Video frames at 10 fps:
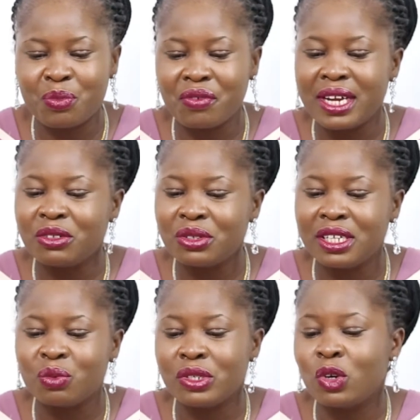provide
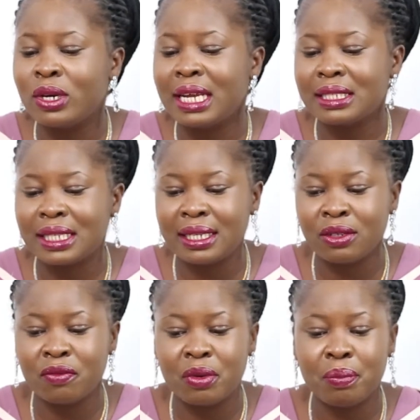students with the understanding
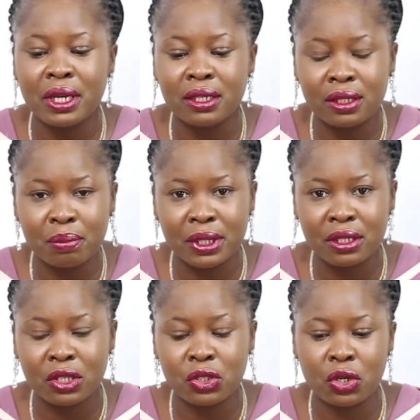of the
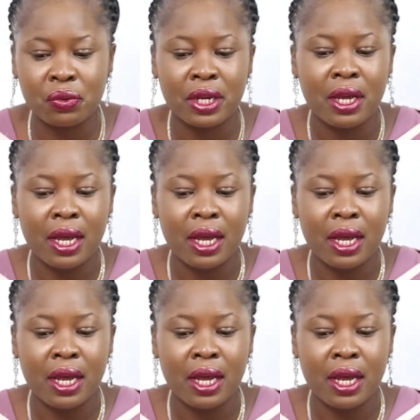basic theory